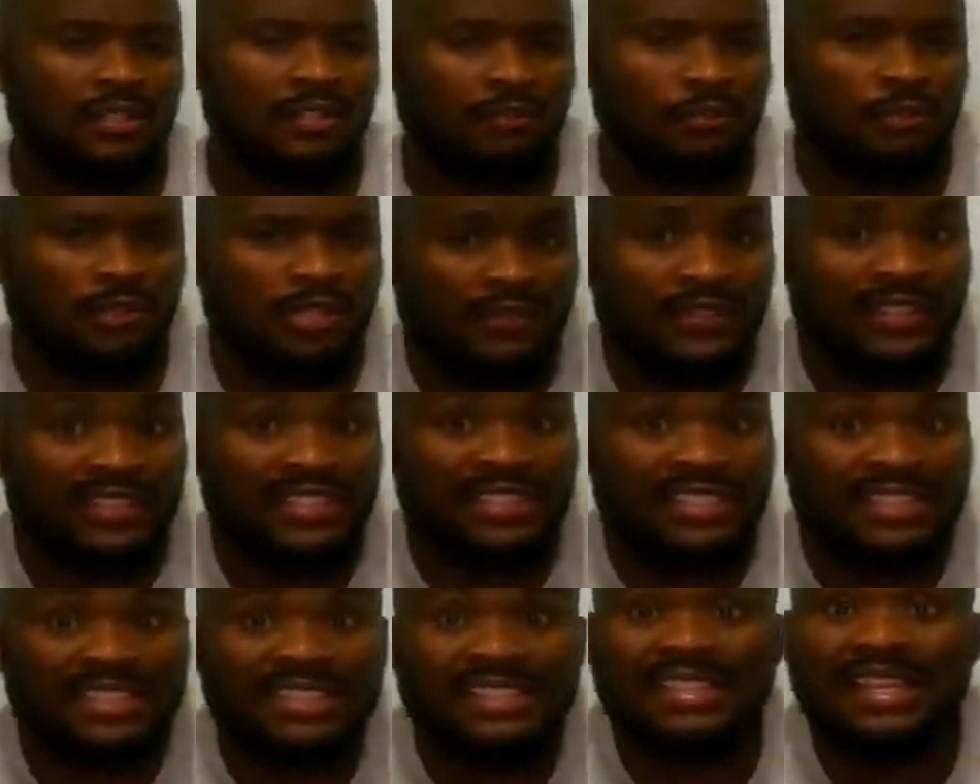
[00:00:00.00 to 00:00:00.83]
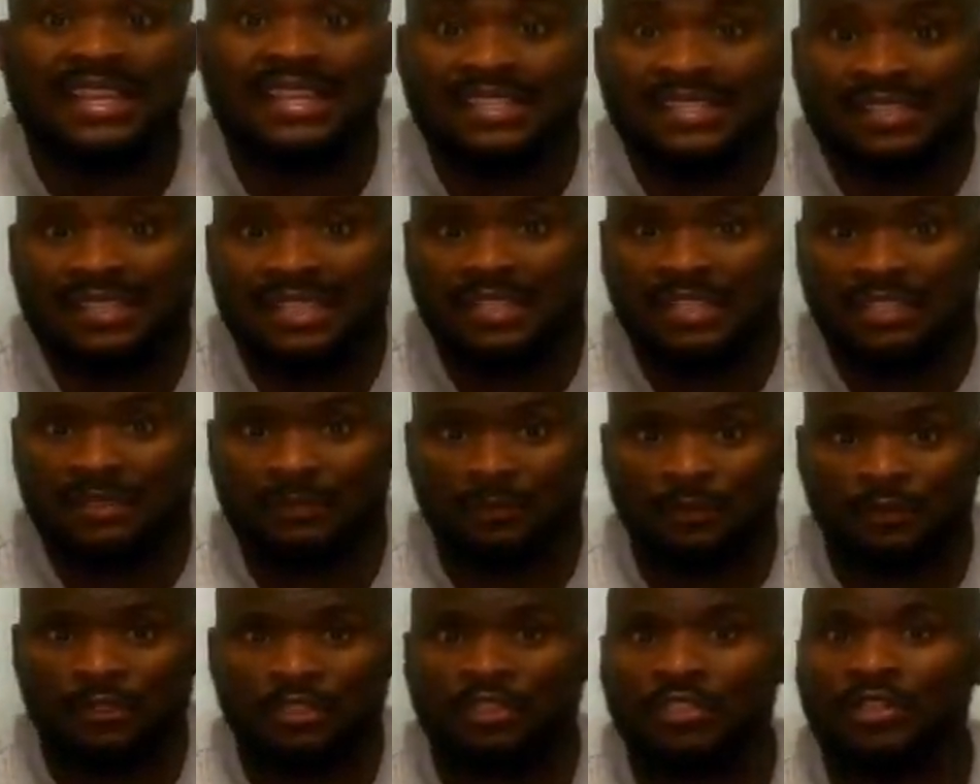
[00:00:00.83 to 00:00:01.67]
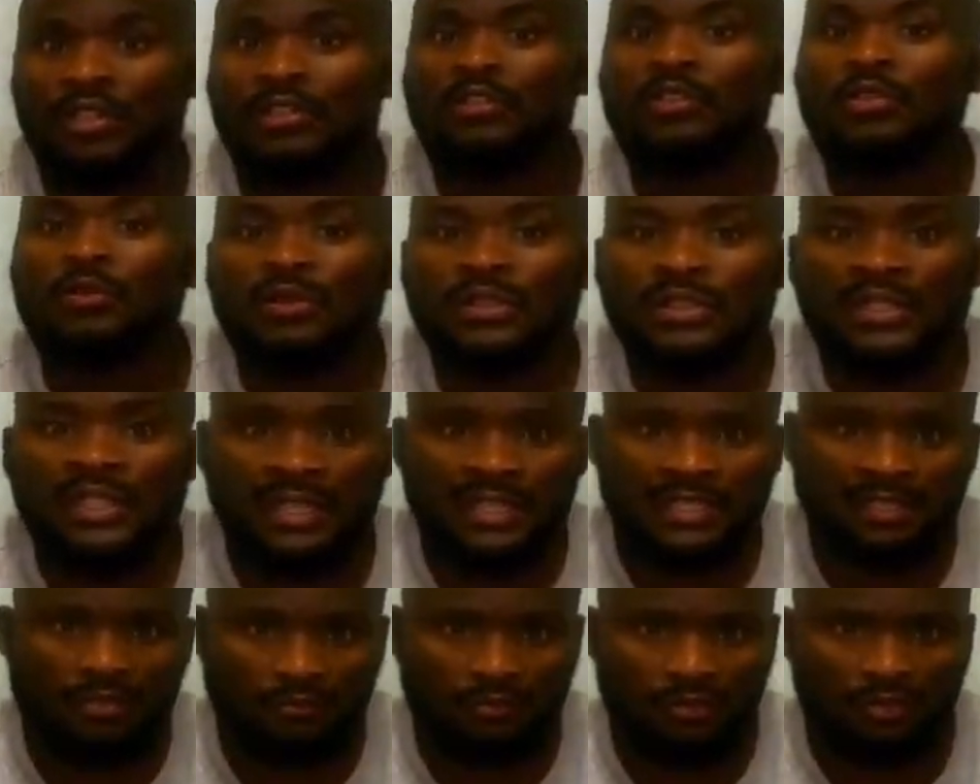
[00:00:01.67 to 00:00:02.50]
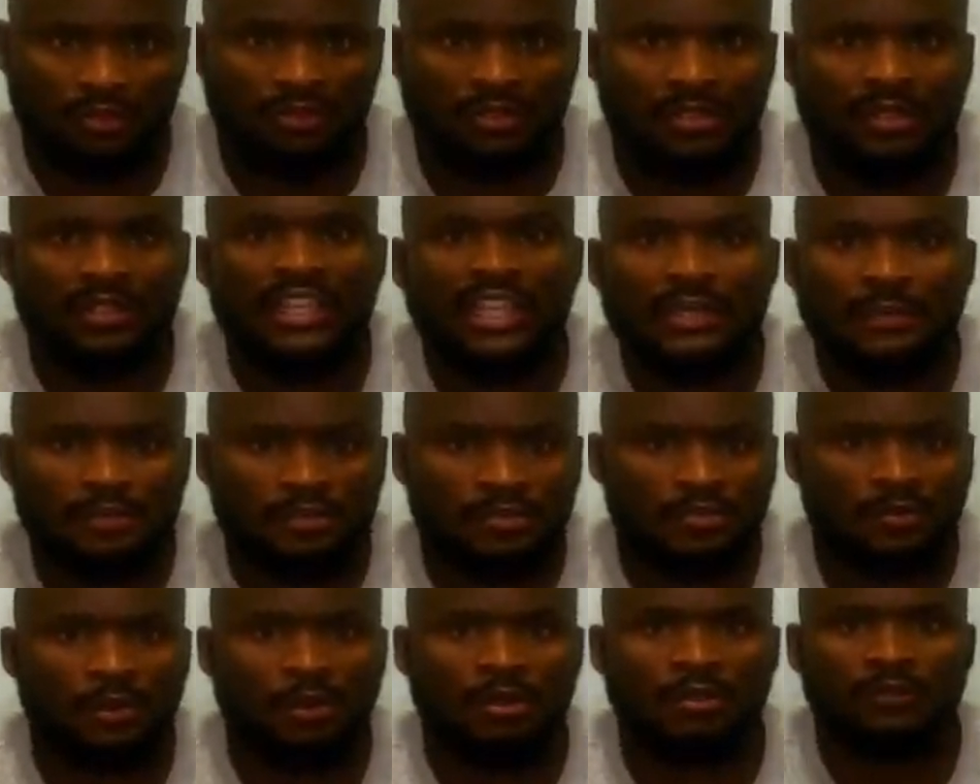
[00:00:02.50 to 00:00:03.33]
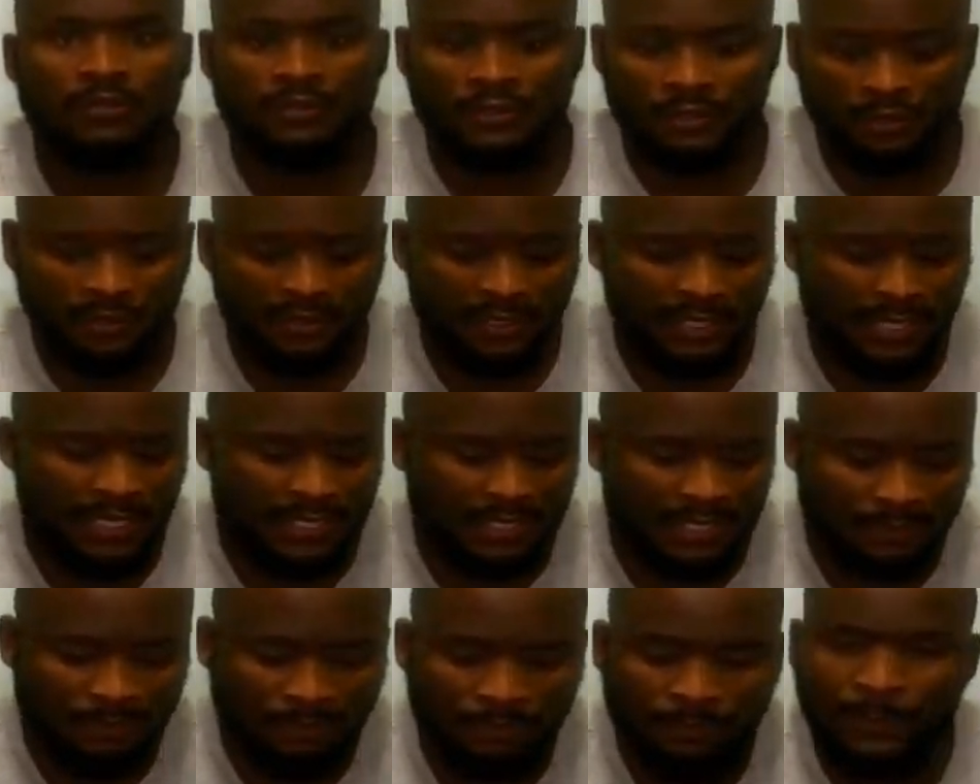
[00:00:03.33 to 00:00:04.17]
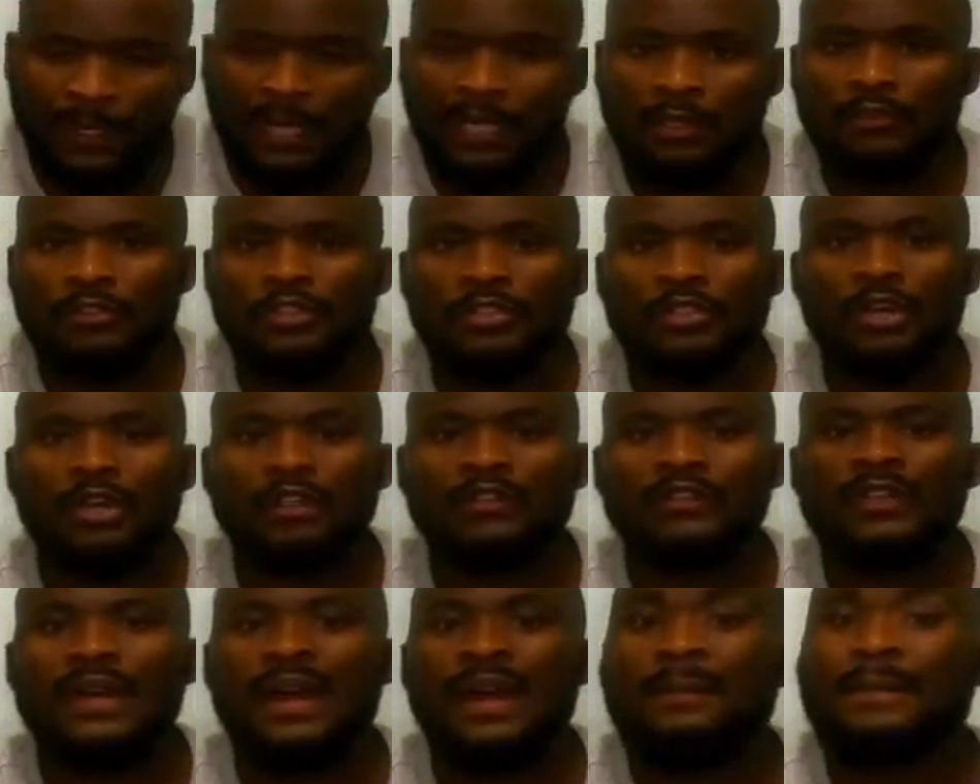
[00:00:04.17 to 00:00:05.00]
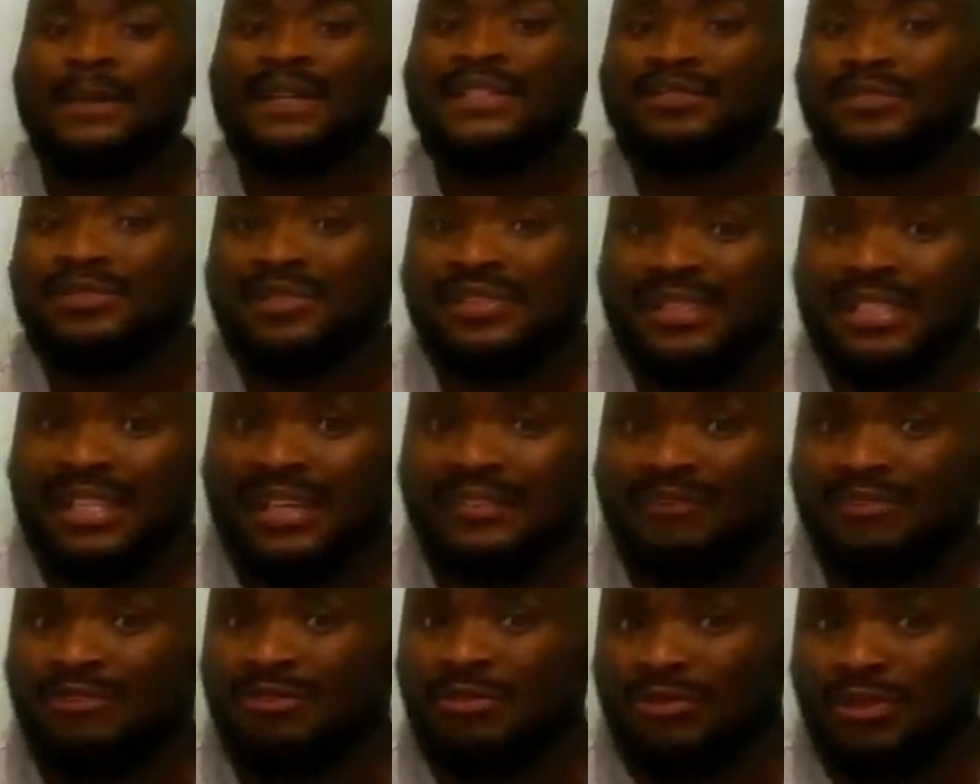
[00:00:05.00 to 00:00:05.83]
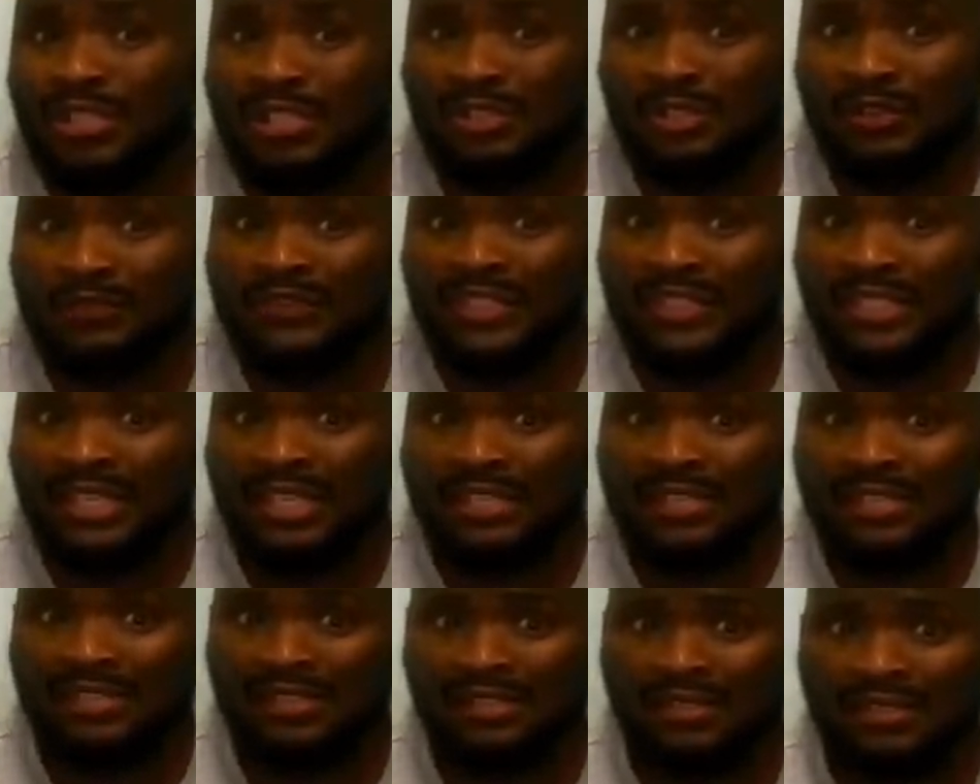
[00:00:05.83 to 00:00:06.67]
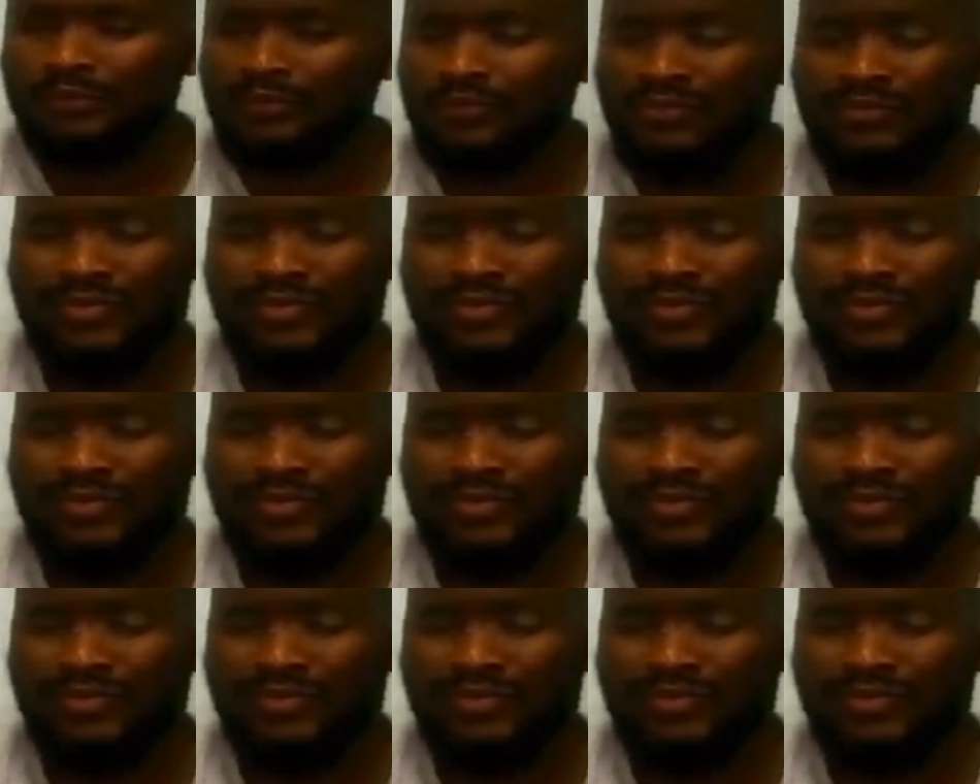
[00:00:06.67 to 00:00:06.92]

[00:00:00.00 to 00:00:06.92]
universities like Stellenbosch you will get chemistry off, you will get biology off, but you still have to do the soft sciences.